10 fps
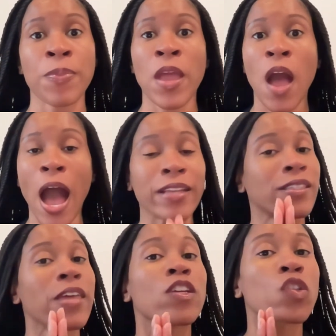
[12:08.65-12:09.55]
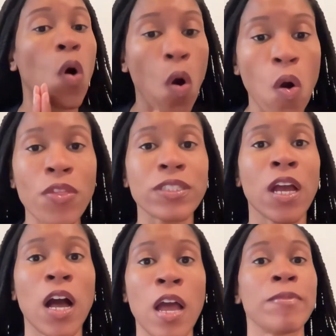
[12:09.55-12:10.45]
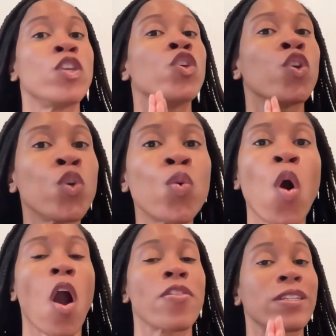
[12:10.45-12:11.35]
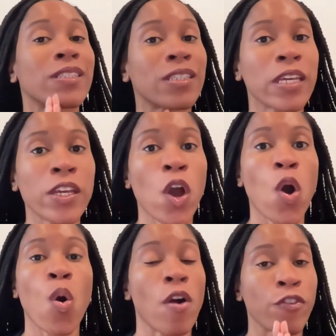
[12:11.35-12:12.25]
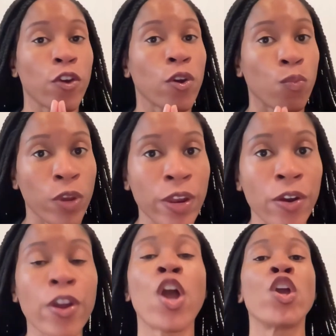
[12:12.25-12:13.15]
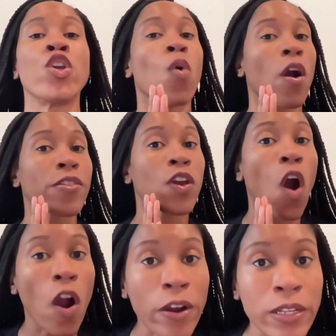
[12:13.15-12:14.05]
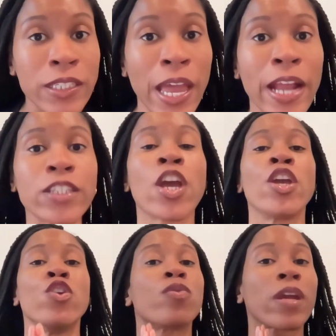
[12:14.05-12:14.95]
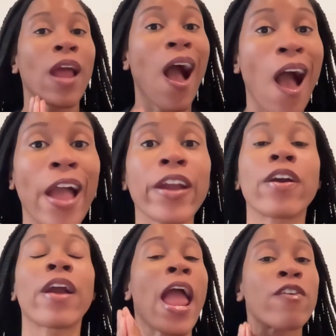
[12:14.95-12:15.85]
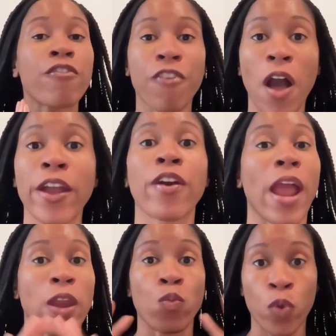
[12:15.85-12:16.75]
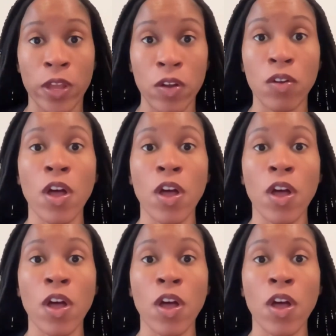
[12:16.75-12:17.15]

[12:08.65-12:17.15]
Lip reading: I say this all the time. You are the CEO of your career. You are the architect. You can hire and fire at will.